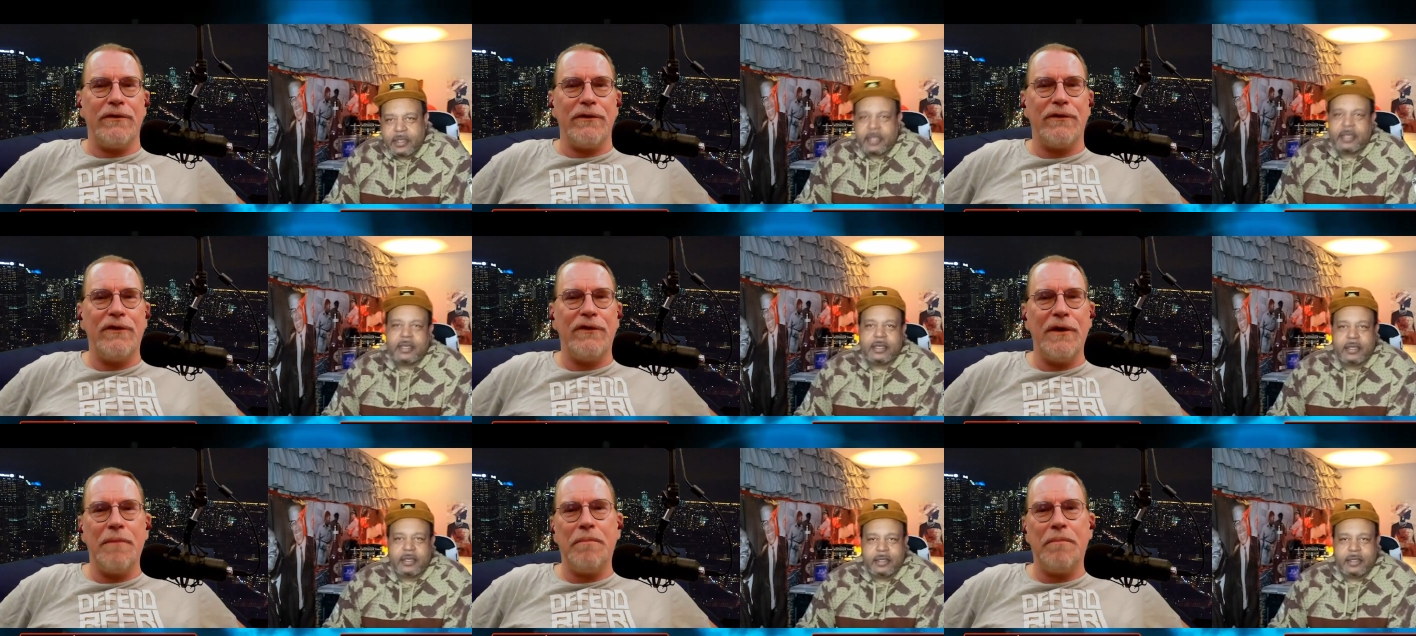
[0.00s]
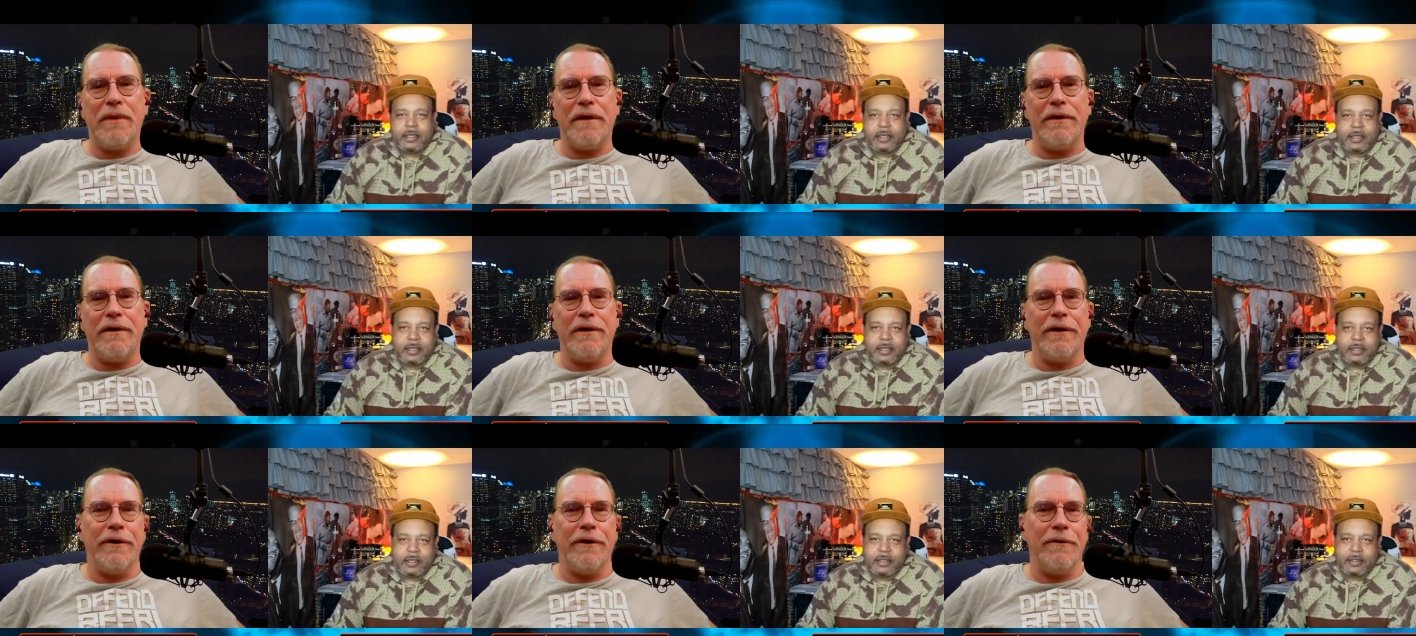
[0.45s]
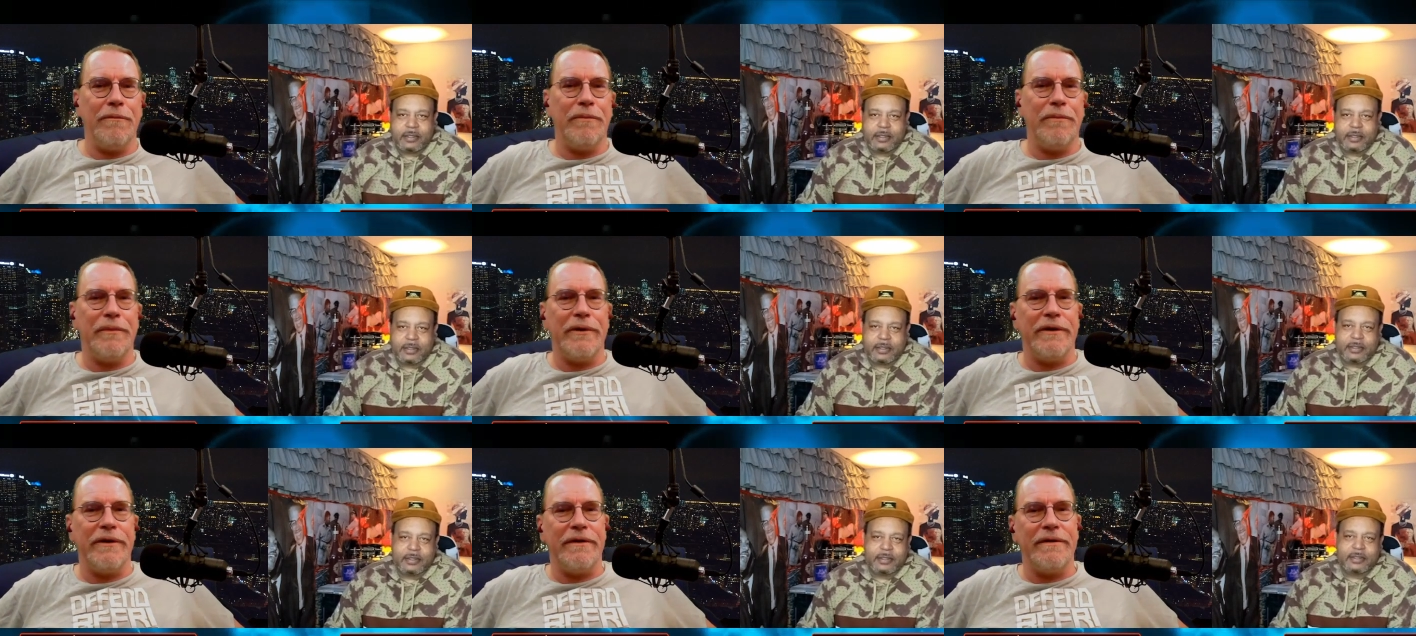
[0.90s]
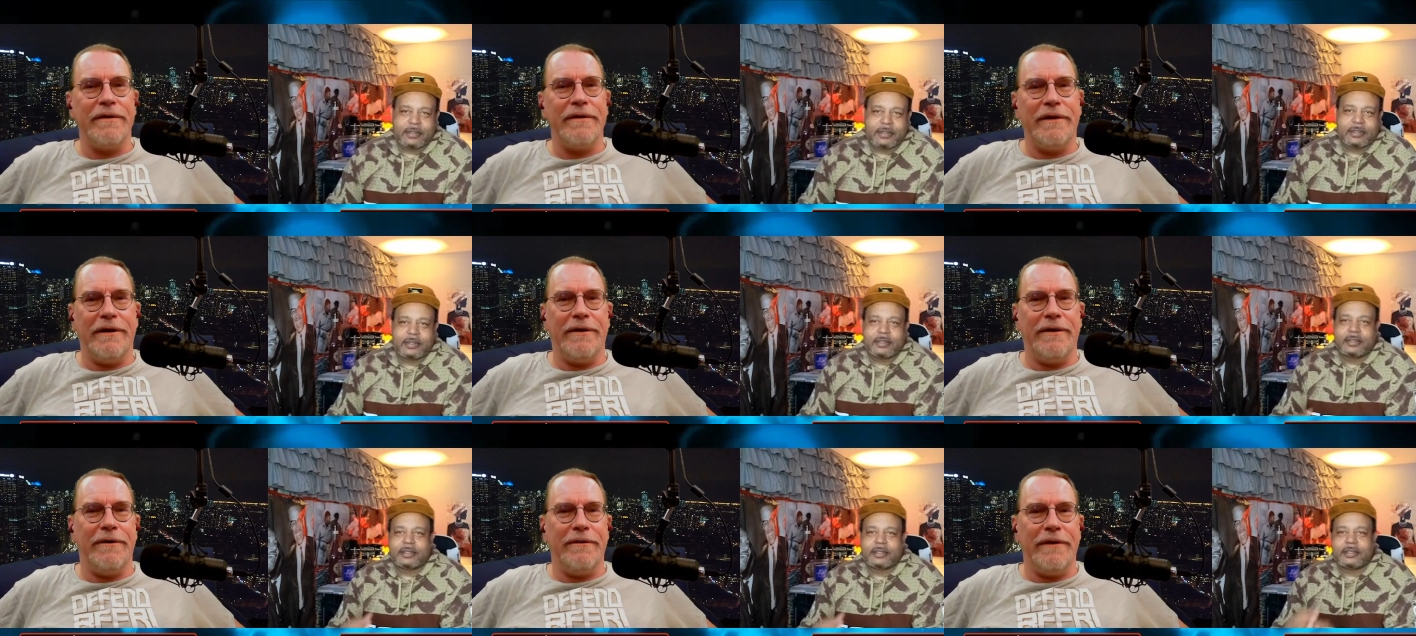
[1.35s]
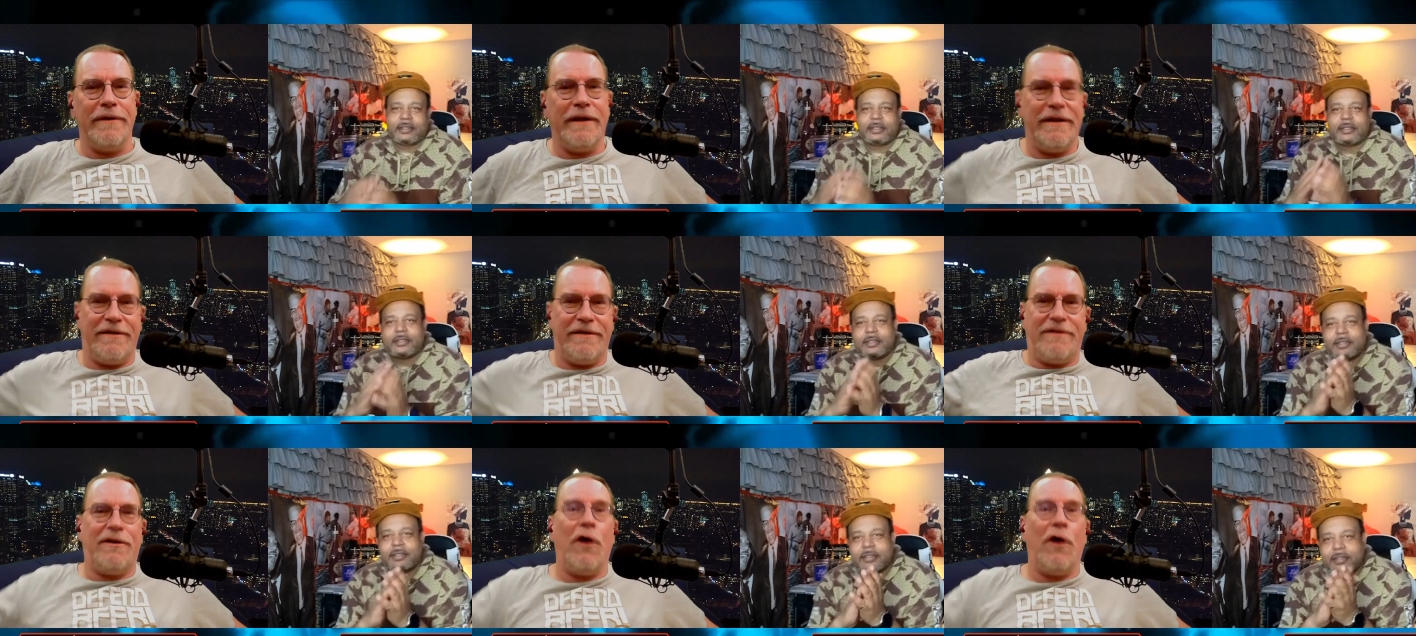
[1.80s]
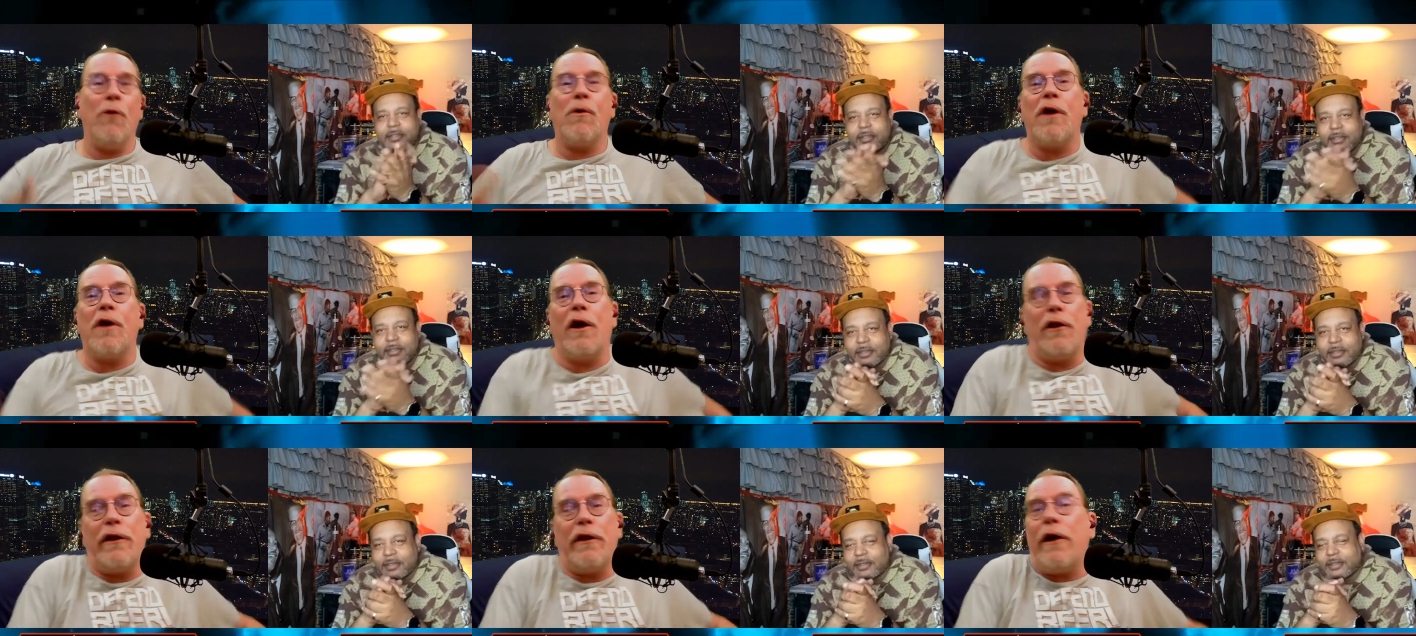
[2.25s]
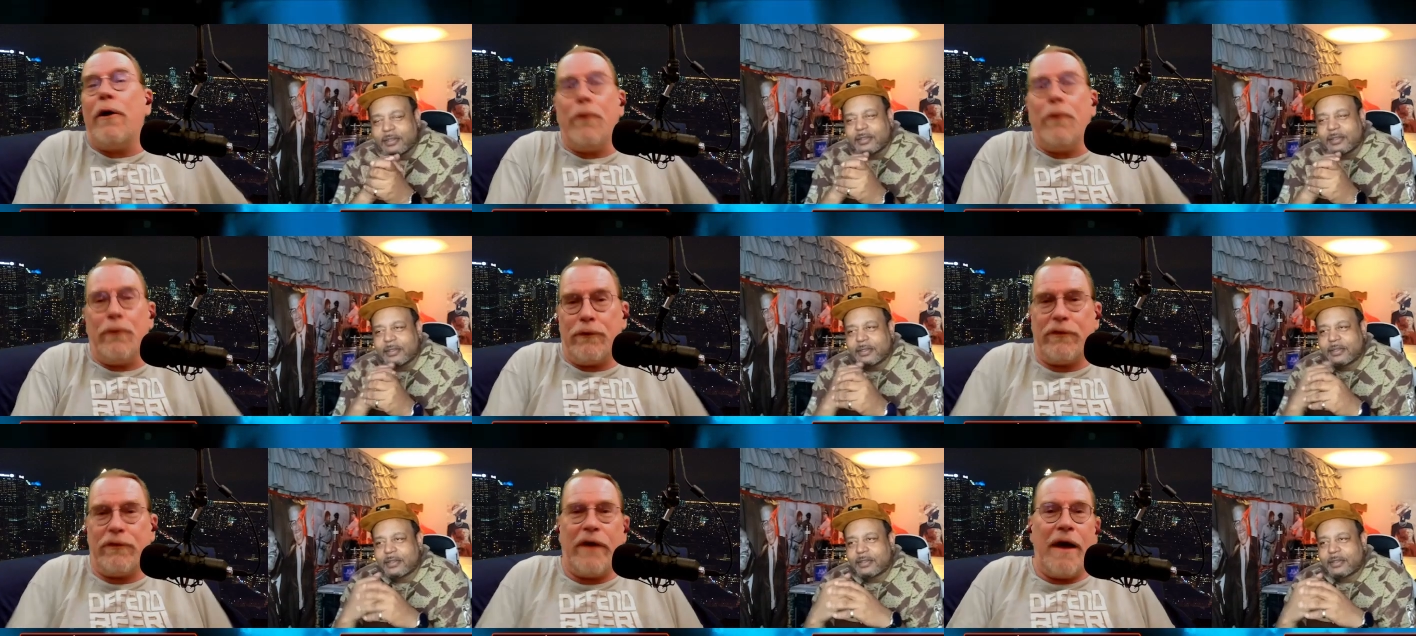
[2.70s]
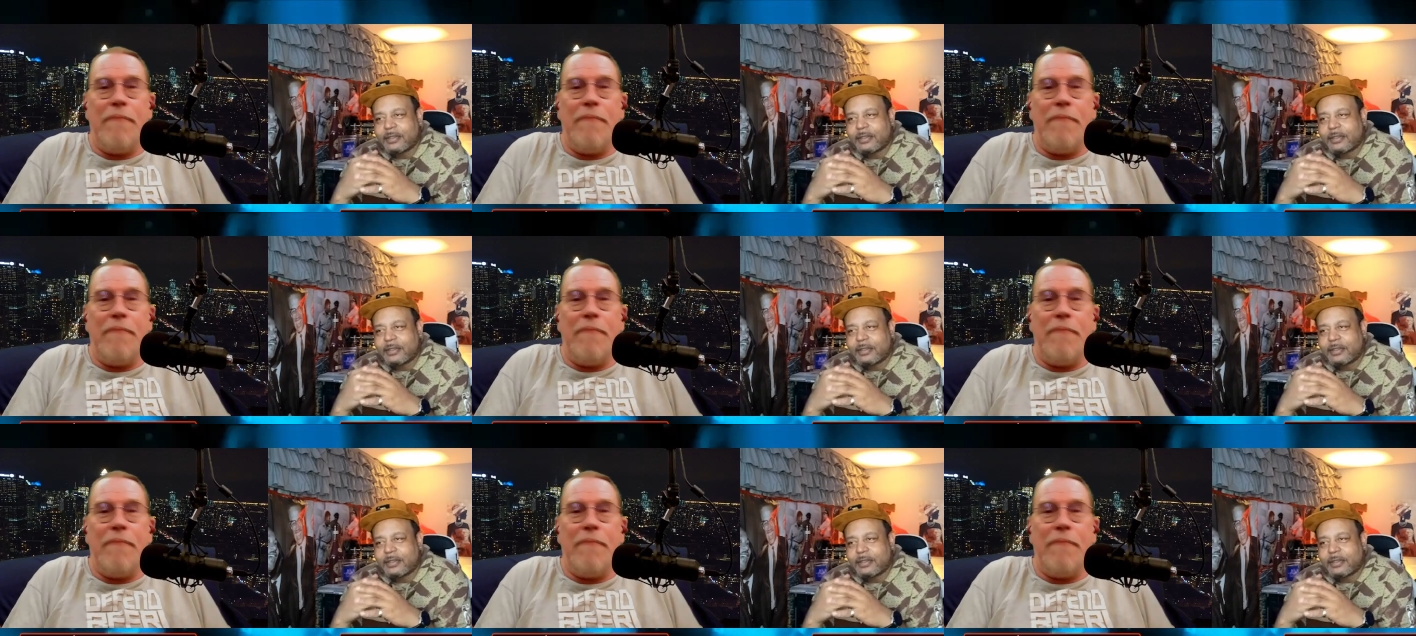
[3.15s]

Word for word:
Speaker 1: Mississippi, you know, but you know, it's so close.